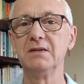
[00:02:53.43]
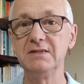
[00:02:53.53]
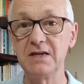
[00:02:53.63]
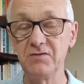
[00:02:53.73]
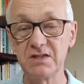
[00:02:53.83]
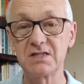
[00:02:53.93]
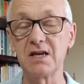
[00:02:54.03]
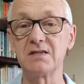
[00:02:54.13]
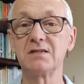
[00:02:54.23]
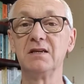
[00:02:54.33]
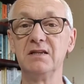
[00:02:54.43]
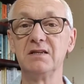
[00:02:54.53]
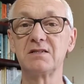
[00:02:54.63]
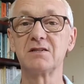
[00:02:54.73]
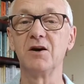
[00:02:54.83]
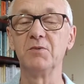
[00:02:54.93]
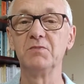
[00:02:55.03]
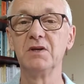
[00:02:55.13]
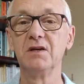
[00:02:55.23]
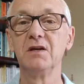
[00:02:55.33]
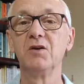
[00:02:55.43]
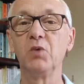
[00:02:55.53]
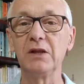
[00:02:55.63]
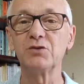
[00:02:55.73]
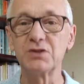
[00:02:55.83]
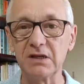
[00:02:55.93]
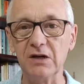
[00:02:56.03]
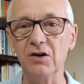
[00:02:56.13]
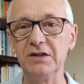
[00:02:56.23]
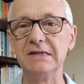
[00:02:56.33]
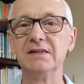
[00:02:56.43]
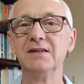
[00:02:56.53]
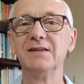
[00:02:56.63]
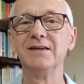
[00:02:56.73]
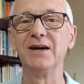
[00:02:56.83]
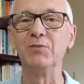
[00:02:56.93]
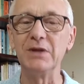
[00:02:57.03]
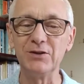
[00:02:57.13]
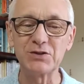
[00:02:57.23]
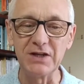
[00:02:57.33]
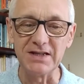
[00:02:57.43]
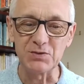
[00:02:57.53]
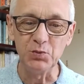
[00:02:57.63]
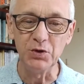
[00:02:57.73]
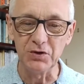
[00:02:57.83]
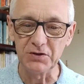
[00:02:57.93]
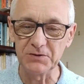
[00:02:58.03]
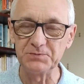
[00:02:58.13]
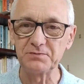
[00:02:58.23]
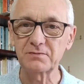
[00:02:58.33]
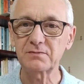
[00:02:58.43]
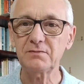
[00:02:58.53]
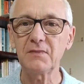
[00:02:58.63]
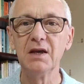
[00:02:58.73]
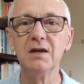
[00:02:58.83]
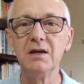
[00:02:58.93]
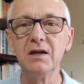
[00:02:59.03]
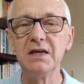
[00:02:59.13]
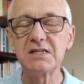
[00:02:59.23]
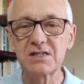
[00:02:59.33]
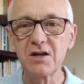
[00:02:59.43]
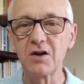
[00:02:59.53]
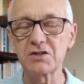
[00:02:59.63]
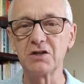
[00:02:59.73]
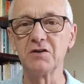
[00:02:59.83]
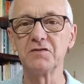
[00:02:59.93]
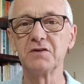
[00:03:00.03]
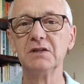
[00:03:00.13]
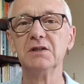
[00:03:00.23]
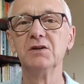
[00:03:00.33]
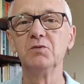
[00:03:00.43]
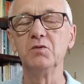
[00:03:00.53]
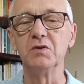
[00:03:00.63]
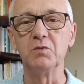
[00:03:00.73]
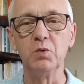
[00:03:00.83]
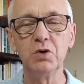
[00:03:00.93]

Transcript: David says in this psalm, we look to God and we look to his word. He starts off with